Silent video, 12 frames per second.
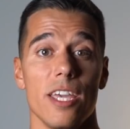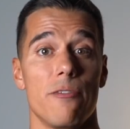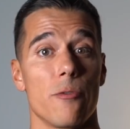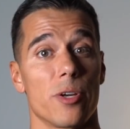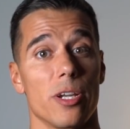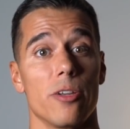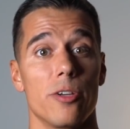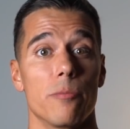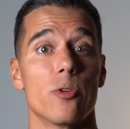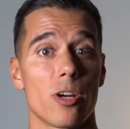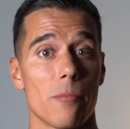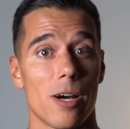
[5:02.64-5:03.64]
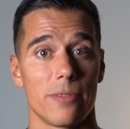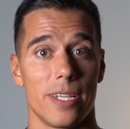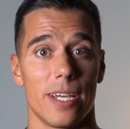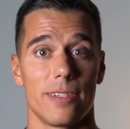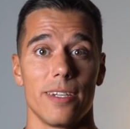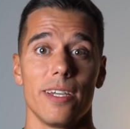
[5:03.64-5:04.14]
If you want to learn more about
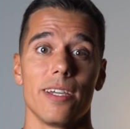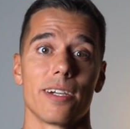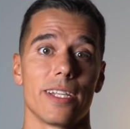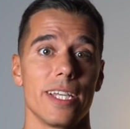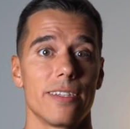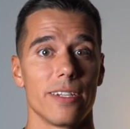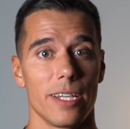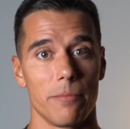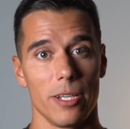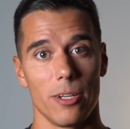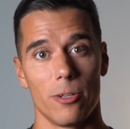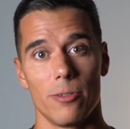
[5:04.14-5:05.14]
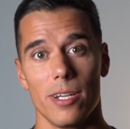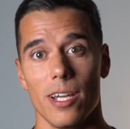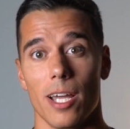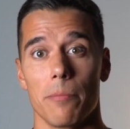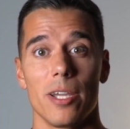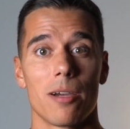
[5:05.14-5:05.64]
that, click the link below
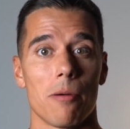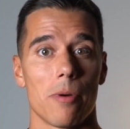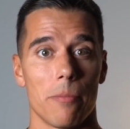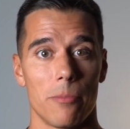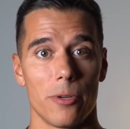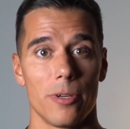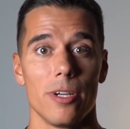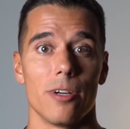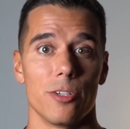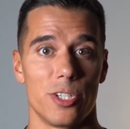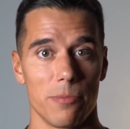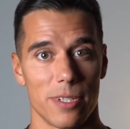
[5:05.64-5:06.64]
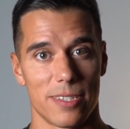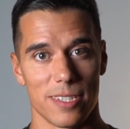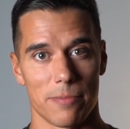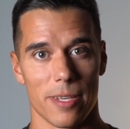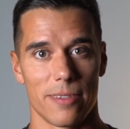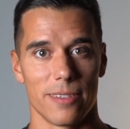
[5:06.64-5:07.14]
and become a member on
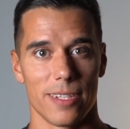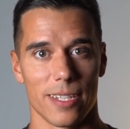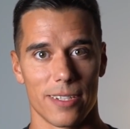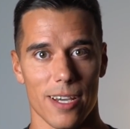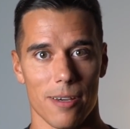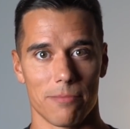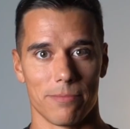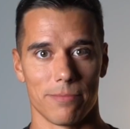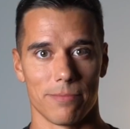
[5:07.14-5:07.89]
gymnasticsmethod.com.